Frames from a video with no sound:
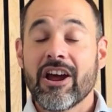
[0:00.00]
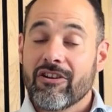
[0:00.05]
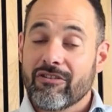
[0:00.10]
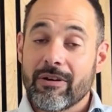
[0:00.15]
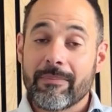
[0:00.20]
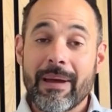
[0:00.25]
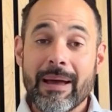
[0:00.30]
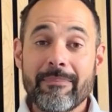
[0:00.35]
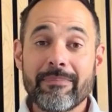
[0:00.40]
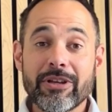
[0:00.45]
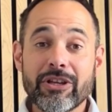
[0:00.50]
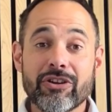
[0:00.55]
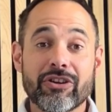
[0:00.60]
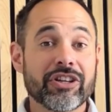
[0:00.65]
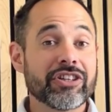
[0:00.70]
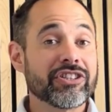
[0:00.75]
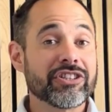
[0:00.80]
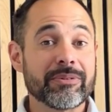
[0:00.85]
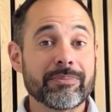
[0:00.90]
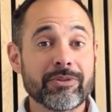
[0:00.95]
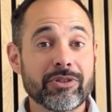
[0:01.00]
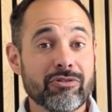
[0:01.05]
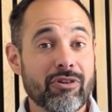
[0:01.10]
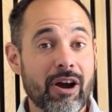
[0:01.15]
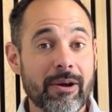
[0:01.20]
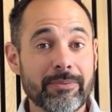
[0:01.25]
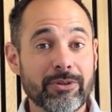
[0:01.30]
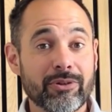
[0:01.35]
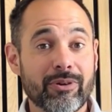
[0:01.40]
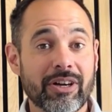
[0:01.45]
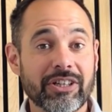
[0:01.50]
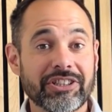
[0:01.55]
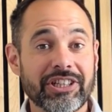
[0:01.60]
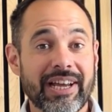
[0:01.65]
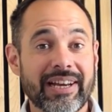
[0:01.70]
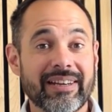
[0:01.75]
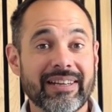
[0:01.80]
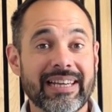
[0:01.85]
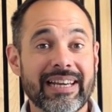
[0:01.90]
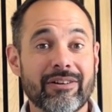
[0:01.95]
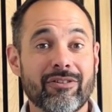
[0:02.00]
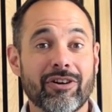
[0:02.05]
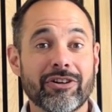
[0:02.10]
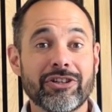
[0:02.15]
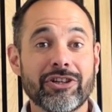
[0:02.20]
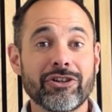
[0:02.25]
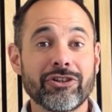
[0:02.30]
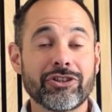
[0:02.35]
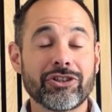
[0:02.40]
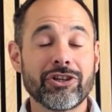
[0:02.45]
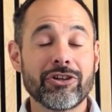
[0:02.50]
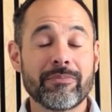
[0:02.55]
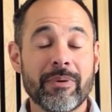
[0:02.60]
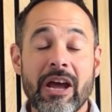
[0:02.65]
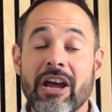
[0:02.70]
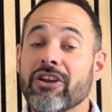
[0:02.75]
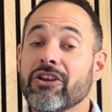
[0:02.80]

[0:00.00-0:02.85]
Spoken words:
Remember, you can subscribe to our channel here on YouTube.